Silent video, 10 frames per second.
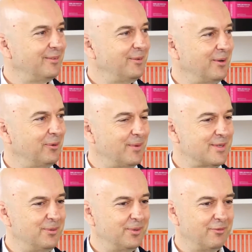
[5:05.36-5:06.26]
We are
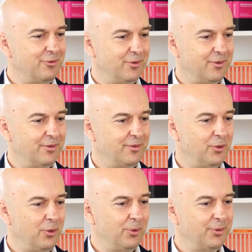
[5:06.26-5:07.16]
always looking for
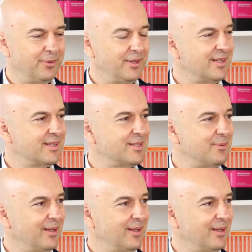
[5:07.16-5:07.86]
new opportunities as well.